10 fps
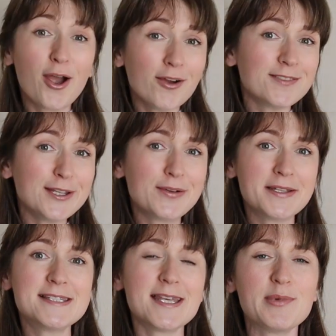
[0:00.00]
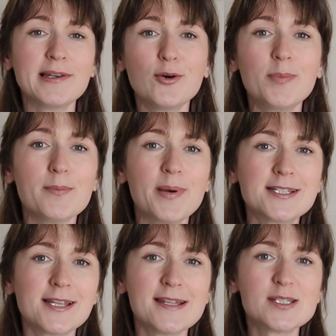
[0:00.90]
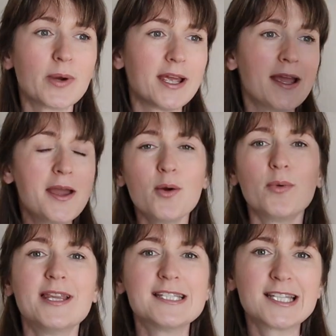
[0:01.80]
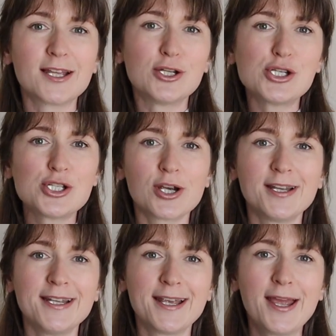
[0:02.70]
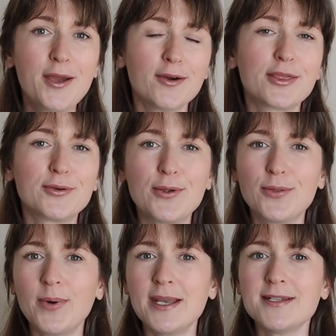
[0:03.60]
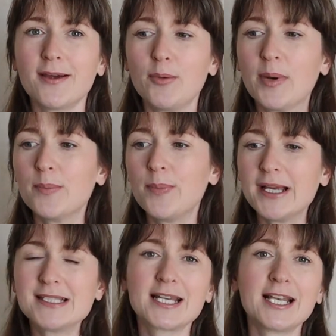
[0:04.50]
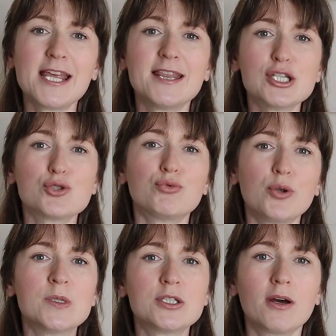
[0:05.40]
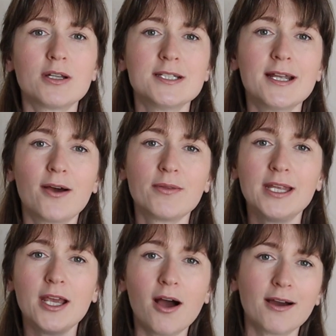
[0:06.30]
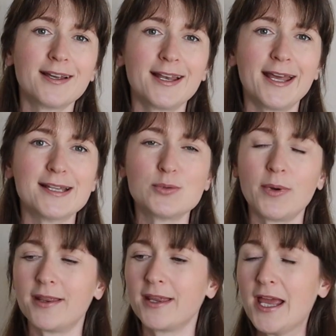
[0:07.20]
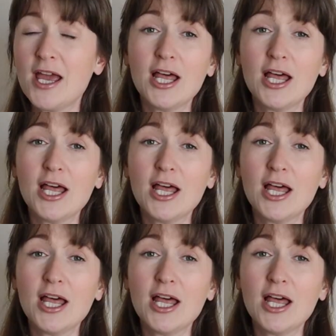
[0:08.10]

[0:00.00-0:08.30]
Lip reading: Hopefully you can see me a little bit better this way with the sun shining through the window, but basically this room started out the ugliest, with